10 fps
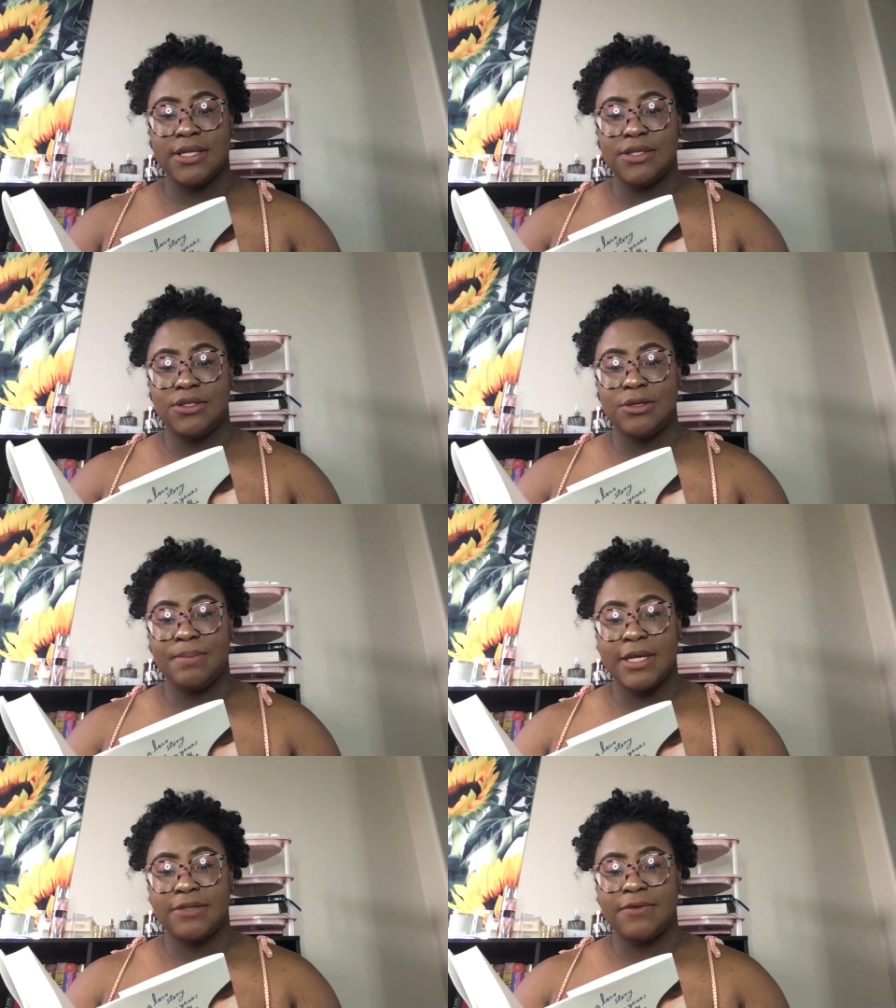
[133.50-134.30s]
two
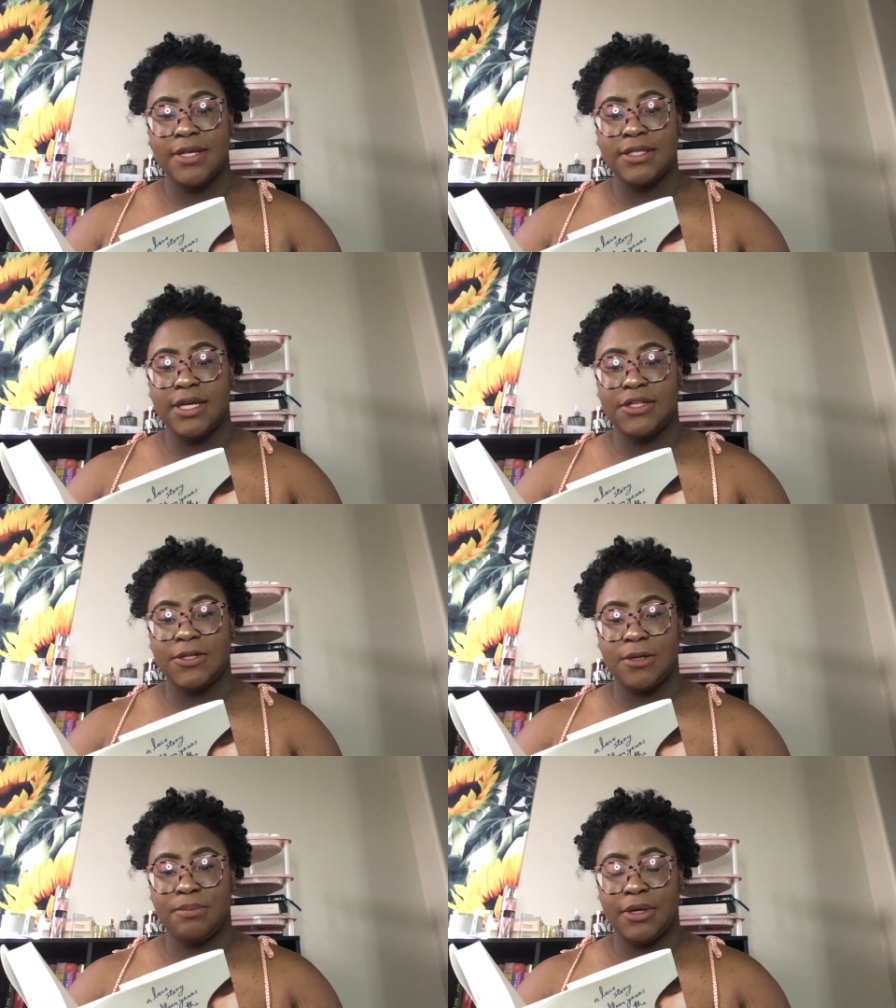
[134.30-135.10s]
best friends, a
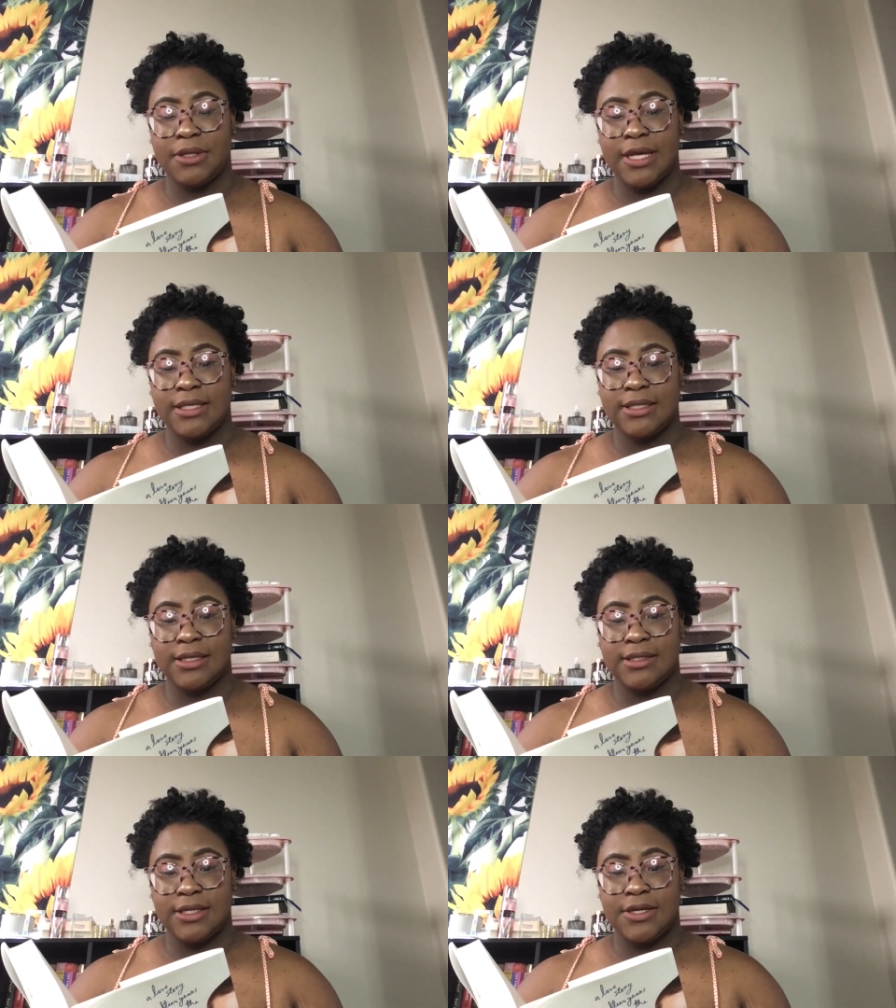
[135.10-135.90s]
shared birthday,
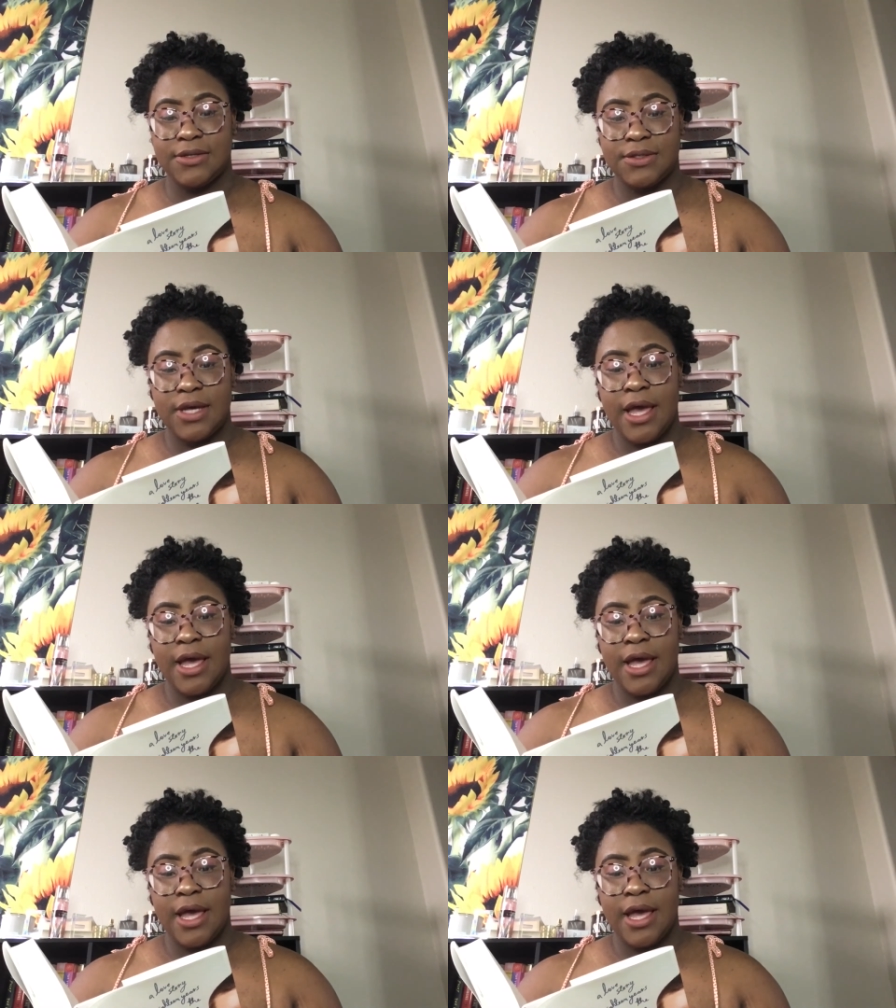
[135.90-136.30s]
6 years.